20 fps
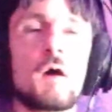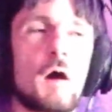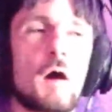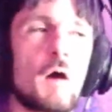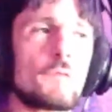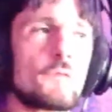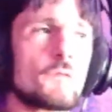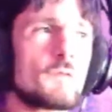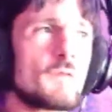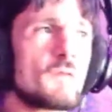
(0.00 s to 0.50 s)

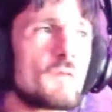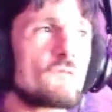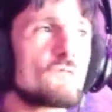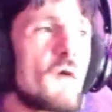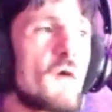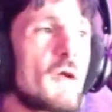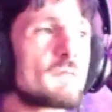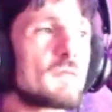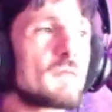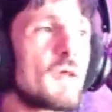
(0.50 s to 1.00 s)
Other than the
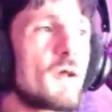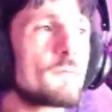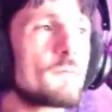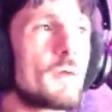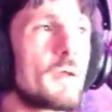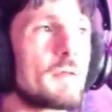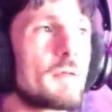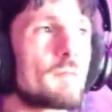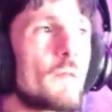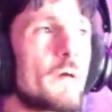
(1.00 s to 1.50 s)
fact they have
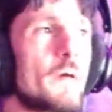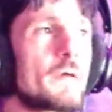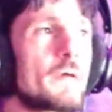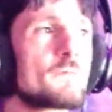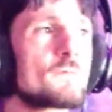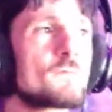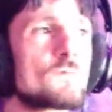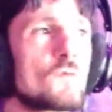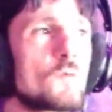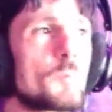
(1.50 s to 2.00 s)
8 legs,
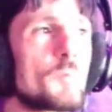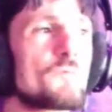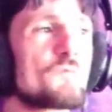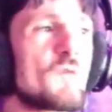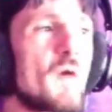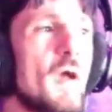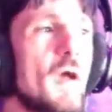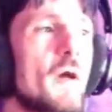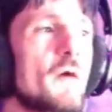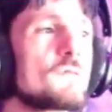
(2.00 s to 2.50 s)
super
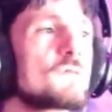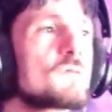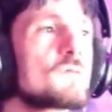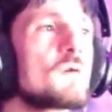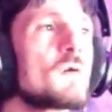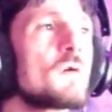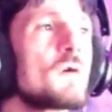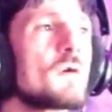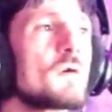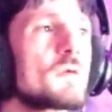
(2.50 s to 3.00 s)
fast,
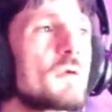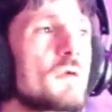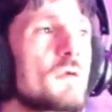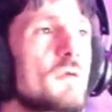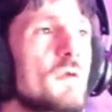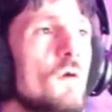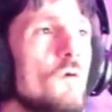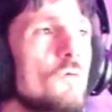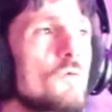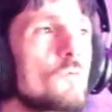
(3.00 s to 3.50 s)
can
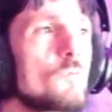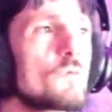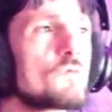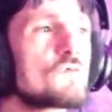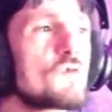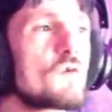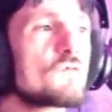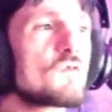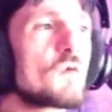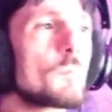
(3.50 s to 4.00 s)
kill you with
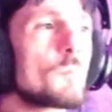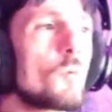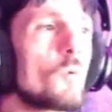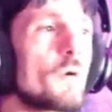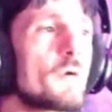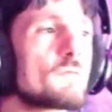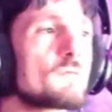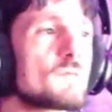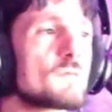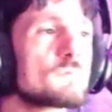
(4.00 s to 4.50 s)
just their
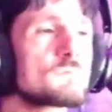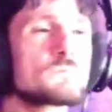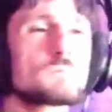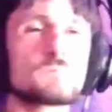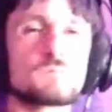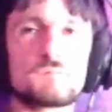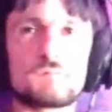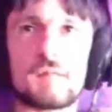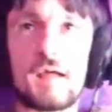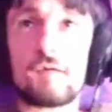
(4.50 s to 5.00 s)
poison.
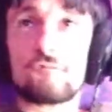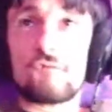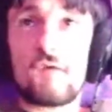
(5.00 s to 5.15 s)
If